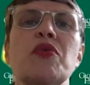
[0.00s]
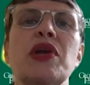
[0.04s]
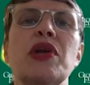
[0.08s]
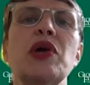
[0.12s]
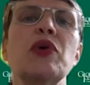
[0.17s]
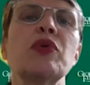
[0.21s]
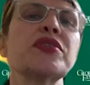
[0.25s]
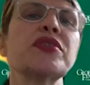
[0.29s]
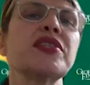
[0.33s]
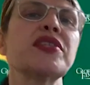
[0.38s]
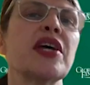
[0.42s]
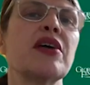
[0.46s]

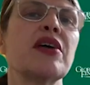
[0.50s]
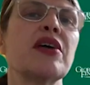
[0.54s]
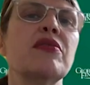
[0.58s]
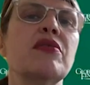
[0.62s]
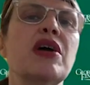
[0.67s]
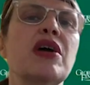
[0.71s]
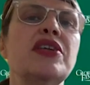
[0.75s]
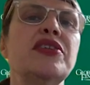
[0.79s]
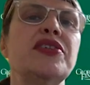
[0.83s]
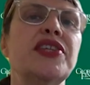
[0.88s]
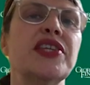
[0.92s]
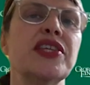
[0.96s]
We
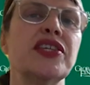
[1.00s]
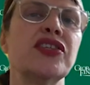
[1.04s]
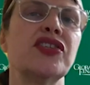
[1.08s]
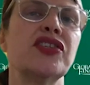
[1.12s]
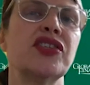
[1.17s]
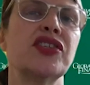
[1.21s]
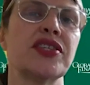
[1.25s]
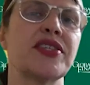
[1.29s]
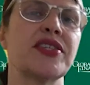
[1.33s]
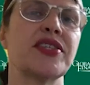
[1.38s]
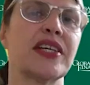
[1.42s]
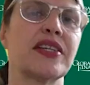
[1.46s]
also
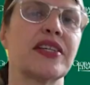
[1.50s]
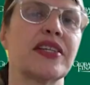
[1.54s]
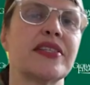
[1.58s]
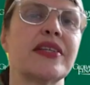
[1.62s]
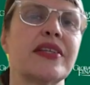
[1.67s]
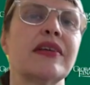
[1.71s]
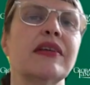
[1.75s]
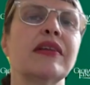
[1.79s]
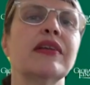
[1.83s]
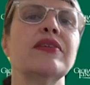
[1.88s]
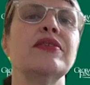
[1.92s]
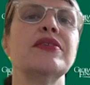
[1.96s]
didn't just
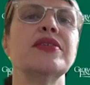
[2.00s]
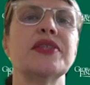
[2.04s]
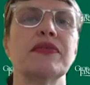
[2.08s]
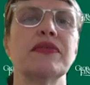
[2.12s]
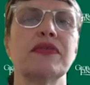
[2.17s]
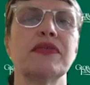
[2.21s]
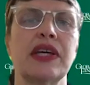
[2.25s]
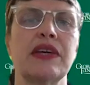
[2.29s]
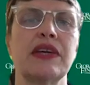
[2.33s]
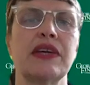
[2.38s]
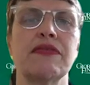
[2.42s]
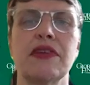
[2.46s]

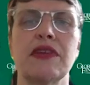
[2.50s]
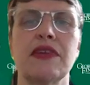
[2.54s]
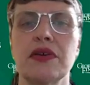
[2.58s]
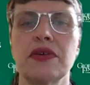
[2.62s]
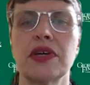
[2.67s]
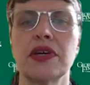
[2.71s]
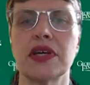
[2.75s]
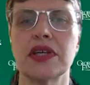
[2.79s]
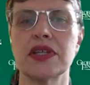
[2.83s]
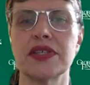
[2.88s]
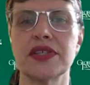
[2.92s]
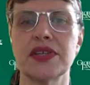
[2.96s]
exclusively
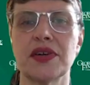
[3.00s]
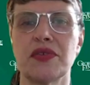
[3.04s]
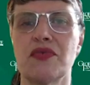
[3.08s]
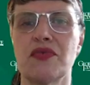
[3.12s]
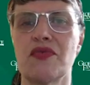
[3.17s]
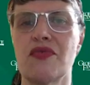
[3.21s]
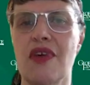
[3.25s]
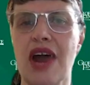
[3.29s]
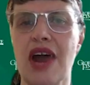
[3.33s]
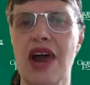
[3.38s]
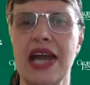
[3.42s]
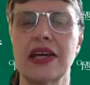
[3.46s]
focus
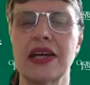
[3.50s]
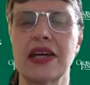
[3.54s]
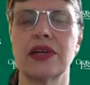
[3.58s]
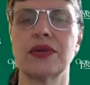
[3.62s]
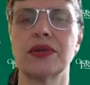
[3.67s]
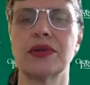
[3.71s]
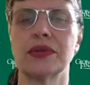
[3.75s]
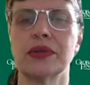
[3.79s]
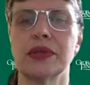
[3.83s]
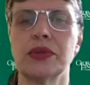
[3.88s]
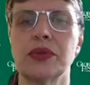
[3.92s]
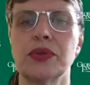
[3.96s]
on
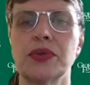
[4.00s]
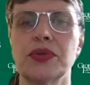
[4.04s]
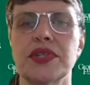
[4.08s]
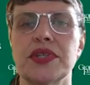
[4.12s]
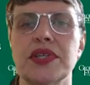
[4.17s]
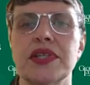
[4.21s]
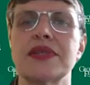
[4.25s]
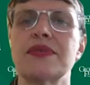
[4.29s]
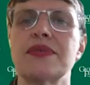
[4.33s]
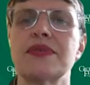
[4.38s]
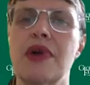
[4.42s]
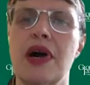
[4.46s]
radical
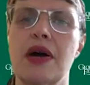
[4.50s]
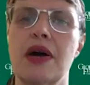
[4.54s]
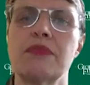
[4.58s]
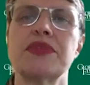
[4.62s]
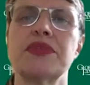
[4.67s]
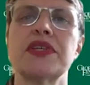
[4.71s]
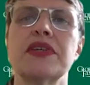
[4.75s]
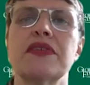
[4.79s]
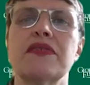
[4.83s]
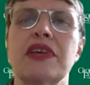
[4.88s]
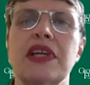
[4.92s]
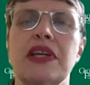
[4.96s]
or
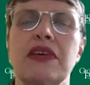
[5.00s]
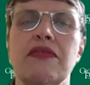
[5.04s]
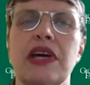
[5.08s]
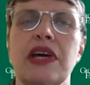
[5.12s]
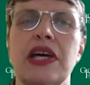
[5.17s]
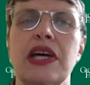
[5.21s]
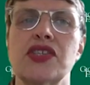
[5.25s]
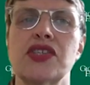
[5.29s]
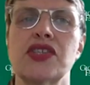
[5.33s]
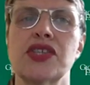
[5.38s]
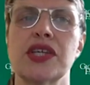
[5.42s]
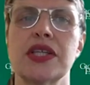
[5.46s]
disruptive
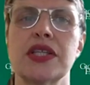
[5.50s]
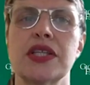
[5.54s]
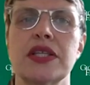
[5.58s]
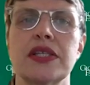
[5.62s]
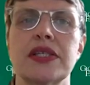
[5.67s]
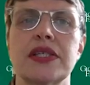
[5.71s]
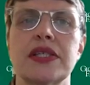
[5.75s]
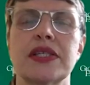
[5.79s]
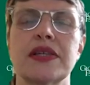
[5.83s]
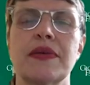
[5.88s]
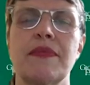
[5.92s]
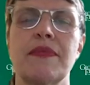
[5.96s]

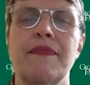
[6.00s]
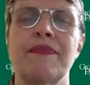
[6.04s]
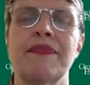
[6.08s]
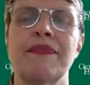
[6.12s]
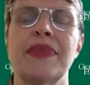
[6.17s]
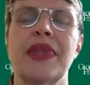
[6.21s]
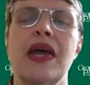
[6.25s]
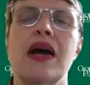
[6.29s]
innovations.